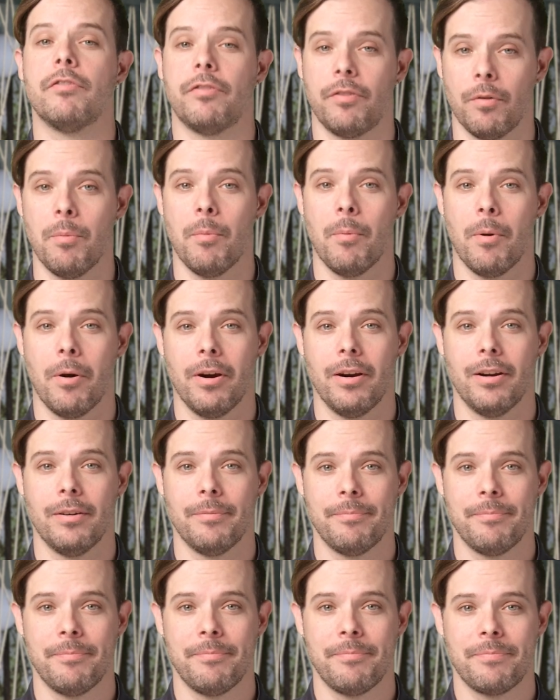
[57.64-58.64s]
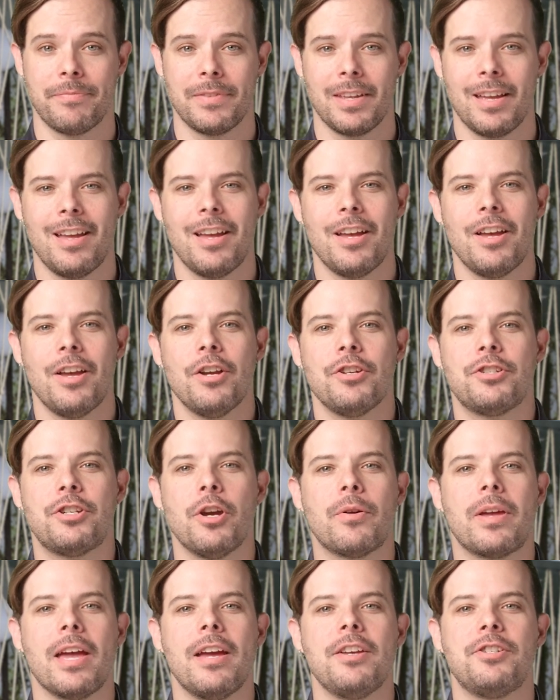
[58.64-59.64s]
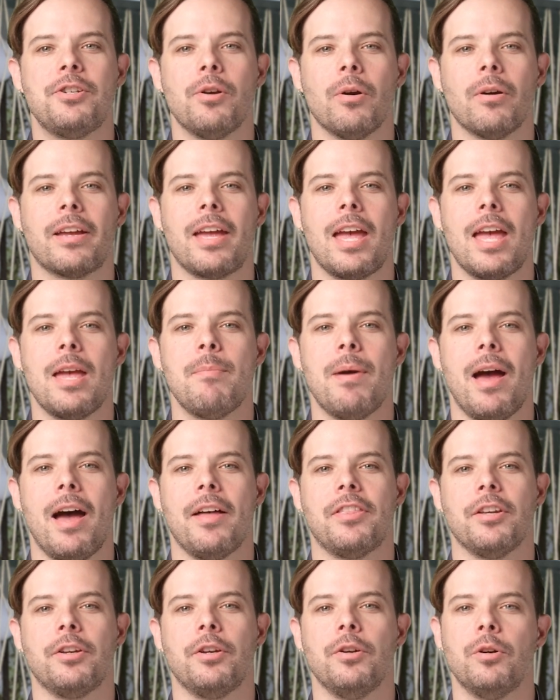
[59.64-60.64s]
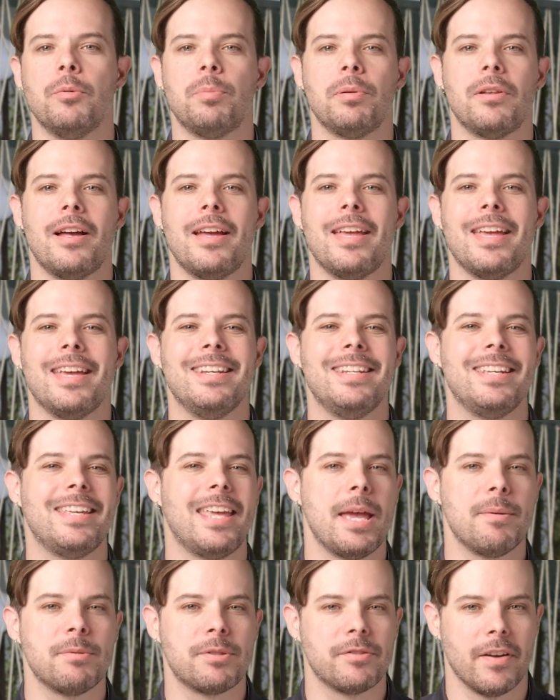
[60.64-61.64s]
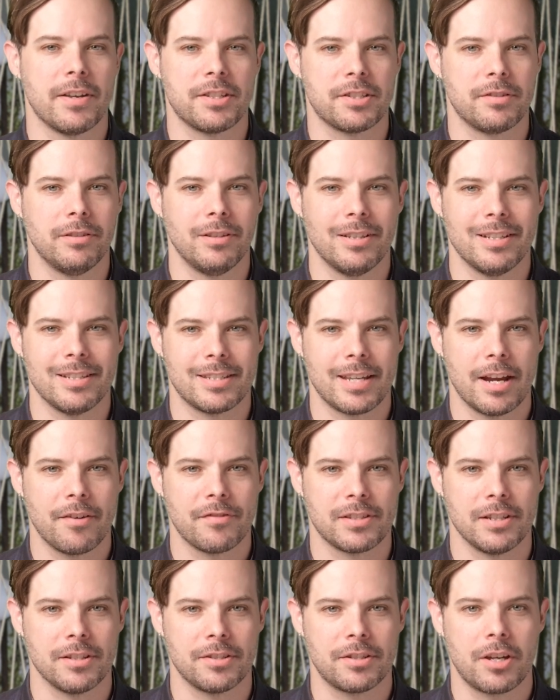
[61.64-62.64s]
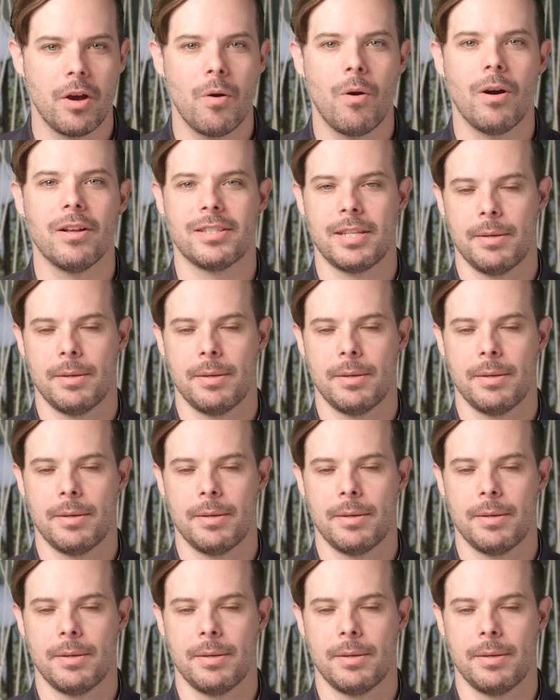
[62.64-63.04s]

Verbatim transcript: for more showcase your game at the Google Play Indie Games Festival in San Francisco on